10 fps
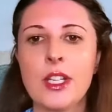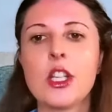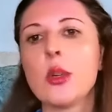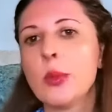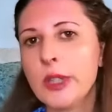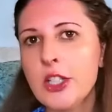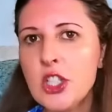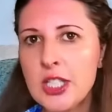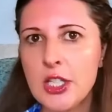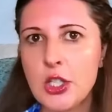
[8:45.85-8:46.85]
to the
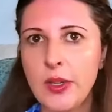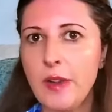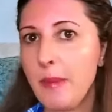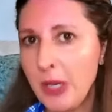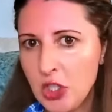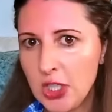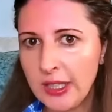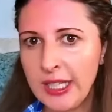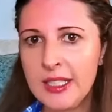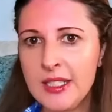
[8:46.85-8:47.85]
religious history of
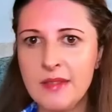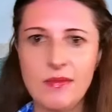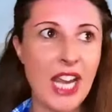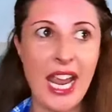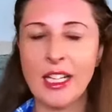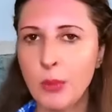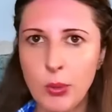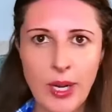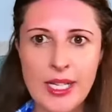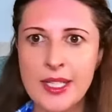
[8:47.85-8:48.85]
Munchkinland, to animal
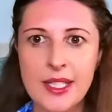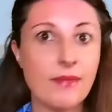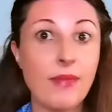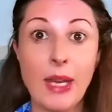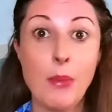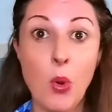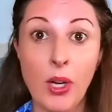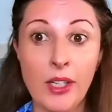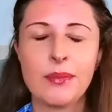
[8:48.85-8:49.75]
rights, and more.